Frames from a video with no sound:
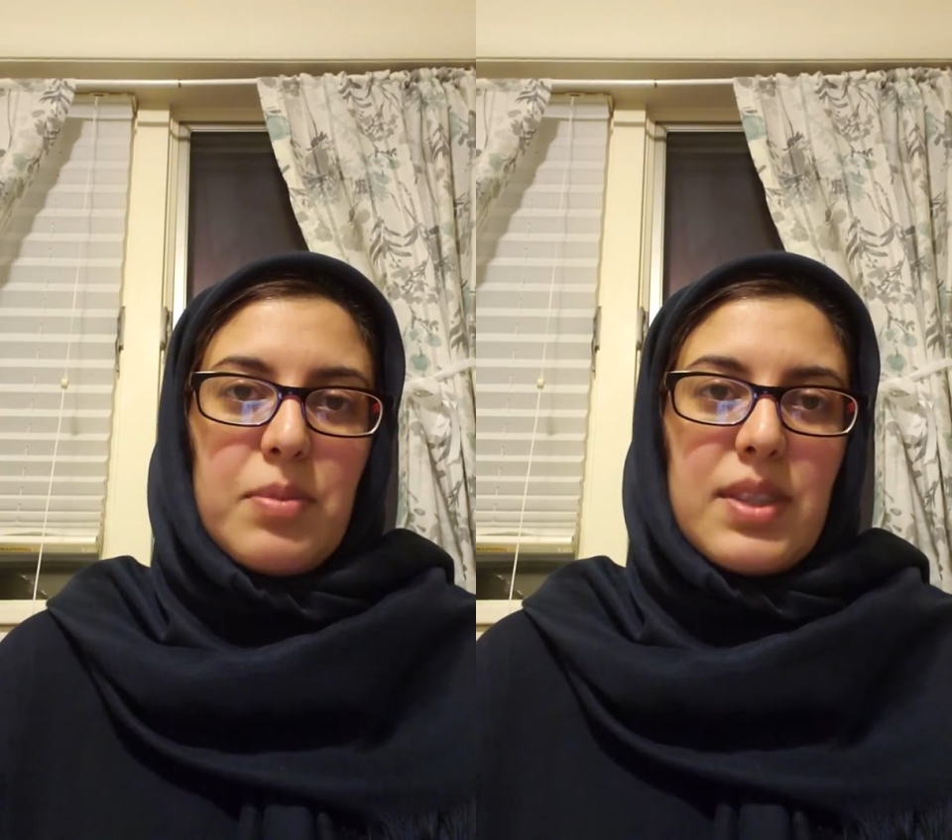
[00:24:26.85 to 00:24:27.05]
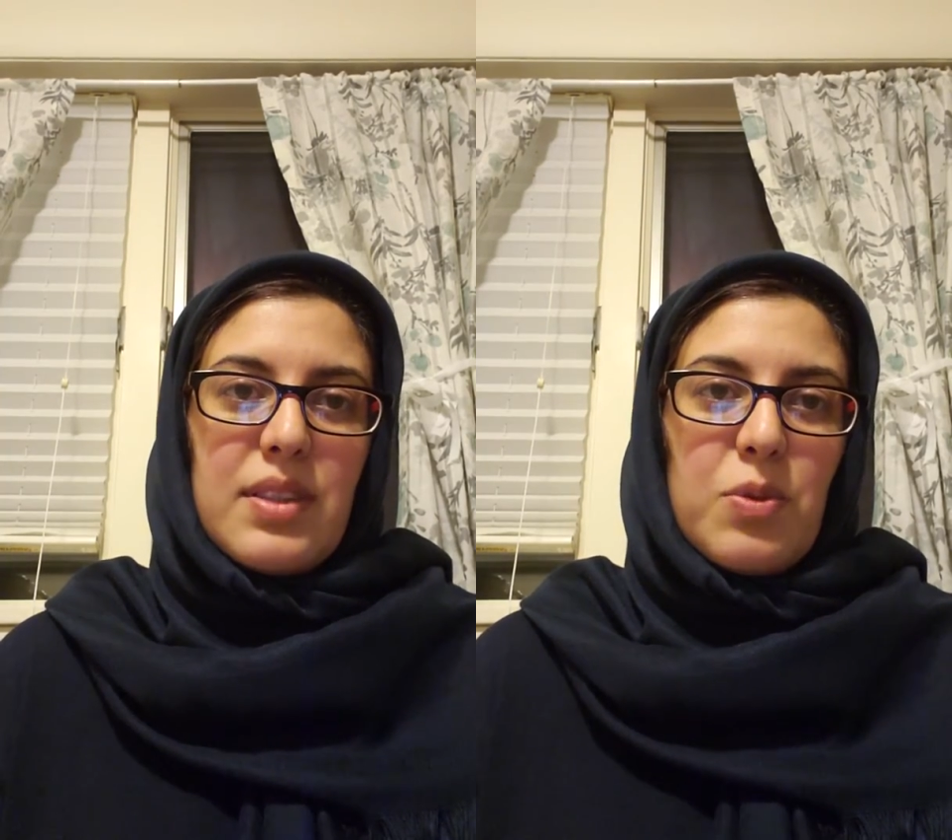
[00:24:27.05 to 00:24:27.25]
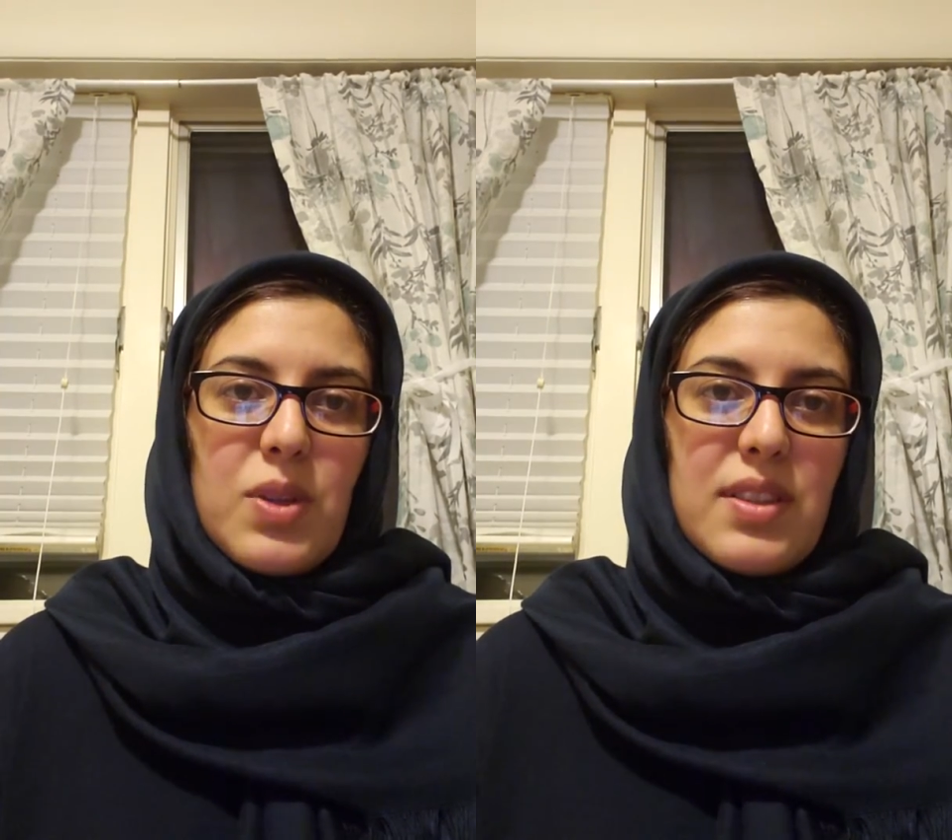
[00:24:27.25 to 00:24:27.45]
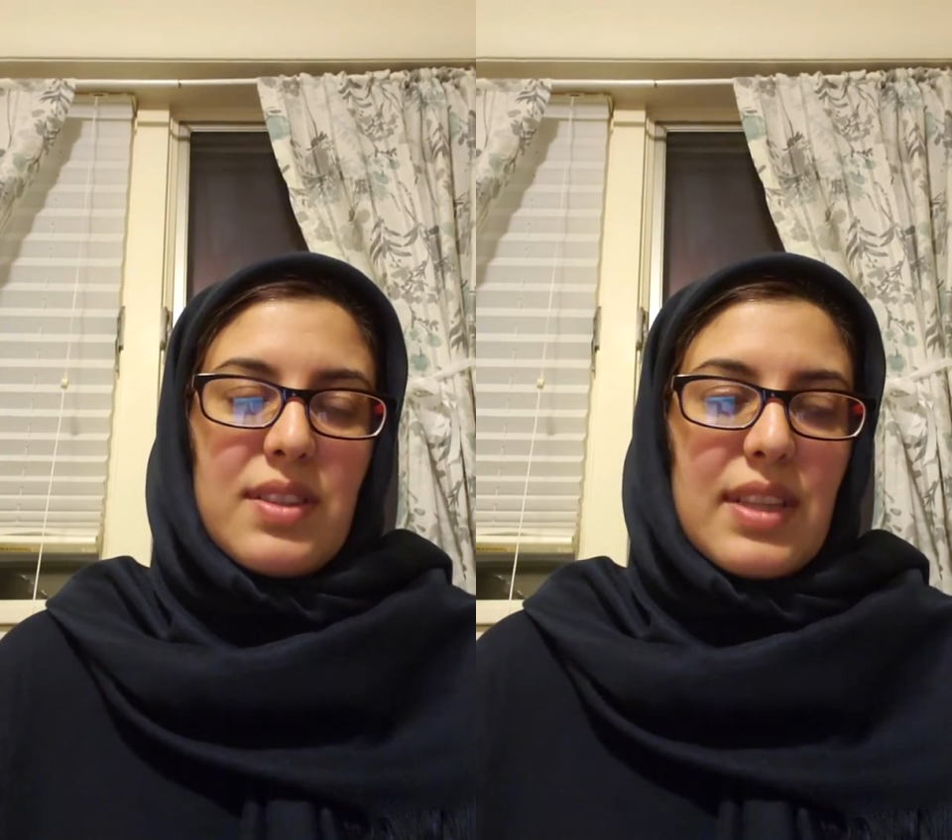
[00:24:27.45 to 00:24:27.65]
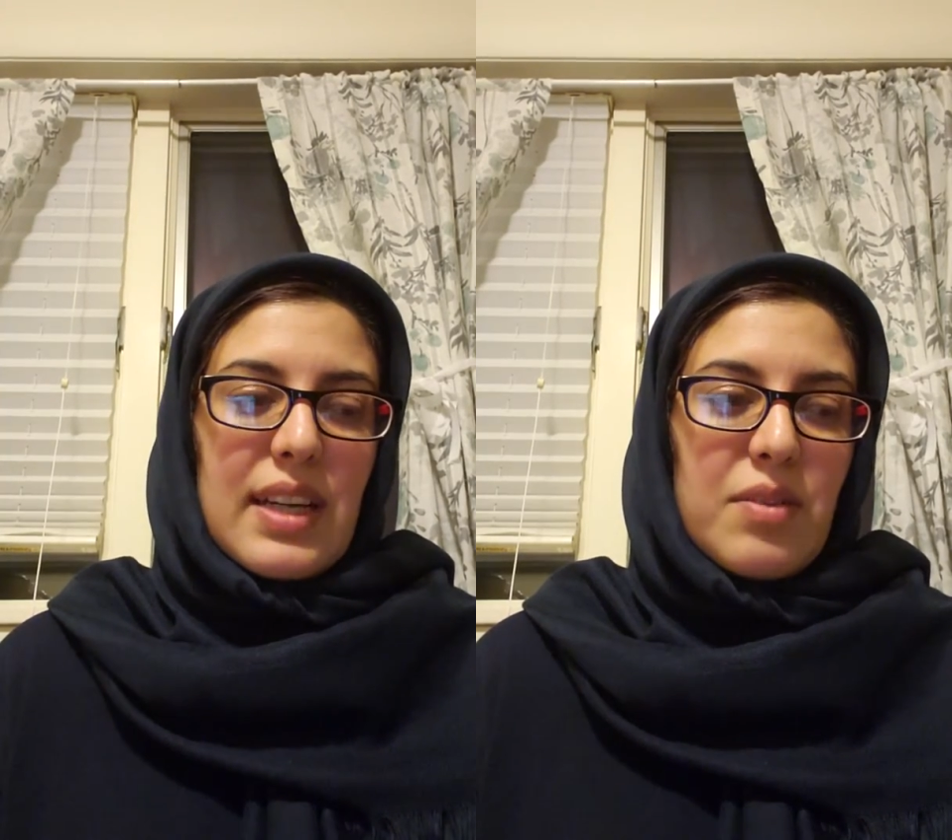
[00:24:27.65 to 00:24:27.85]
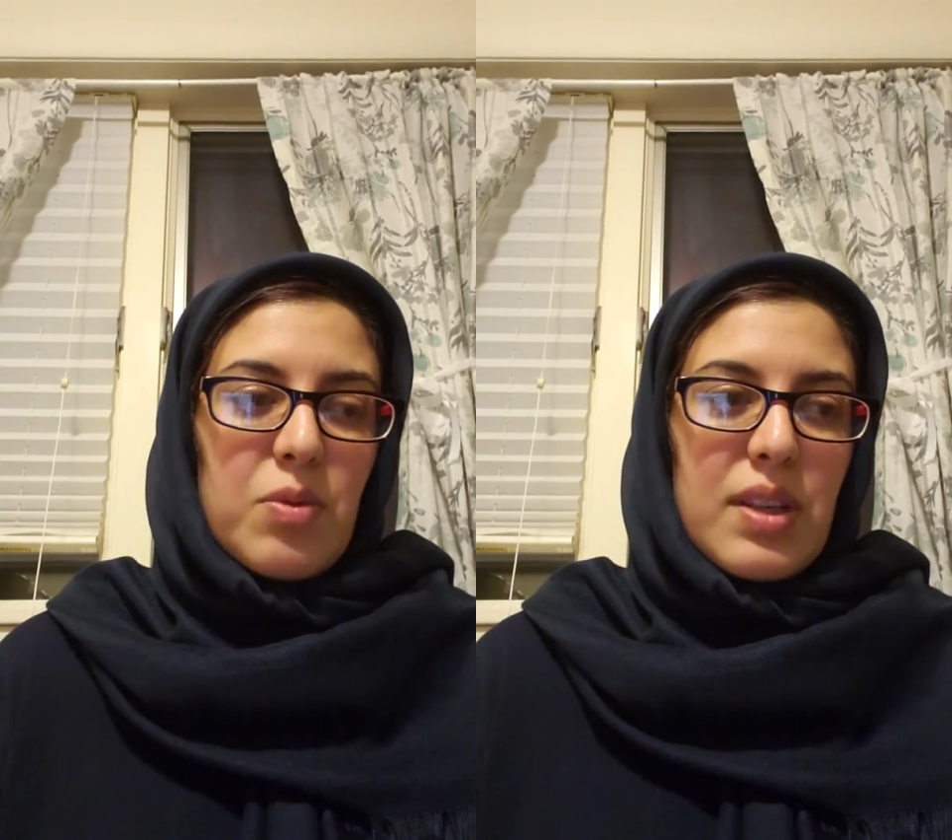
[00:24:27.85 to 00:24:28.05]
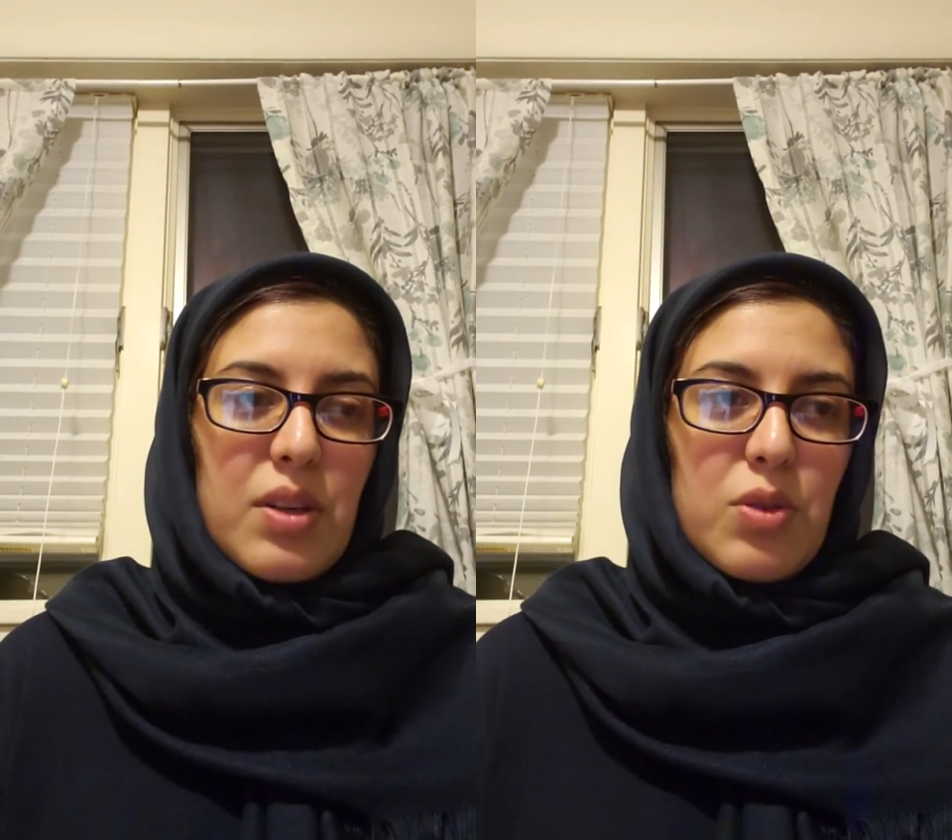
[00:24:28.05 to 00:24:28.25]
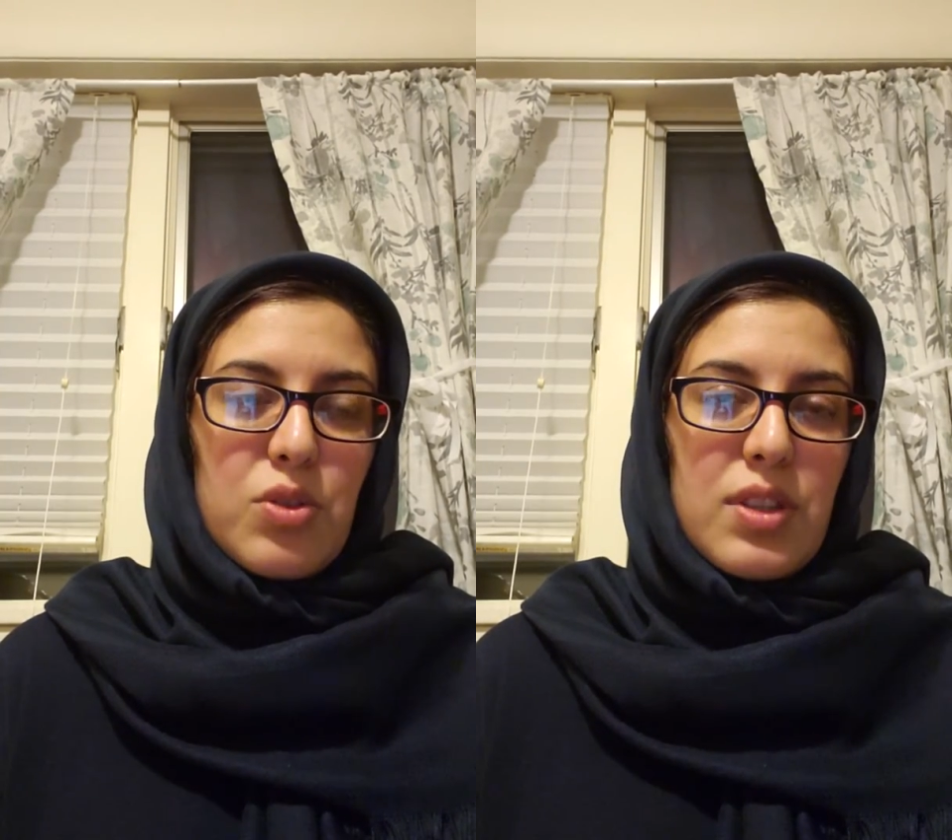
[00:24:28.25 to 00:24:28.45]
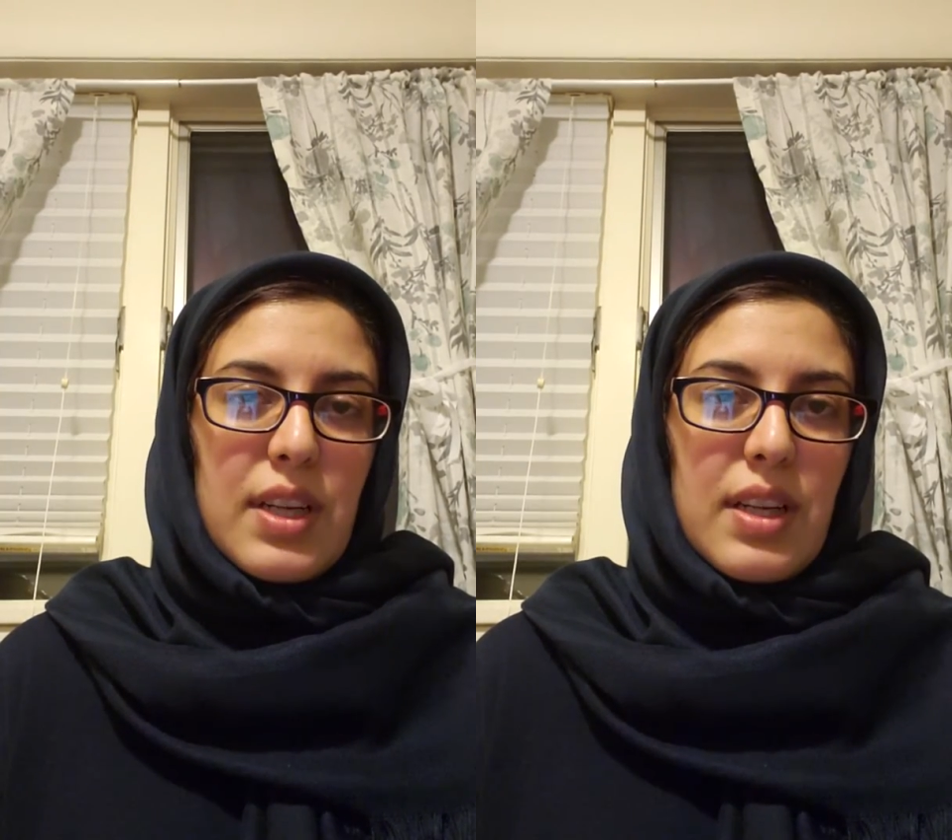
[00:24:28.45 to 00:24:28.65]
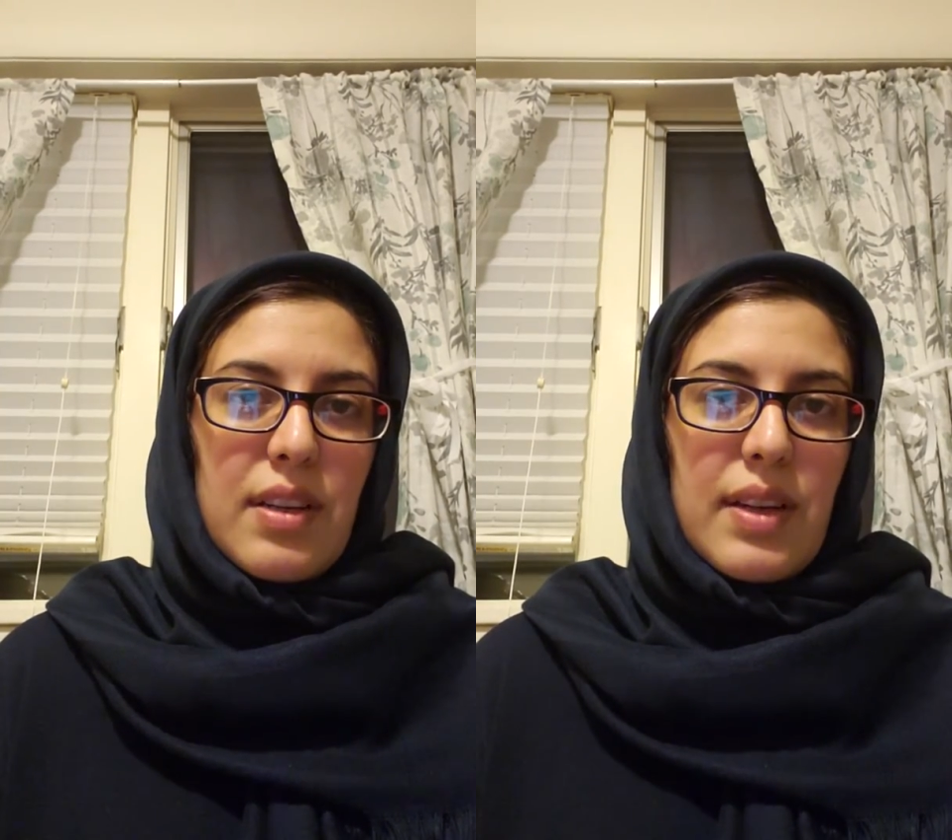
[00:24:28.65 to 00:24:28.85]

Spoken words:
but the ones that we know today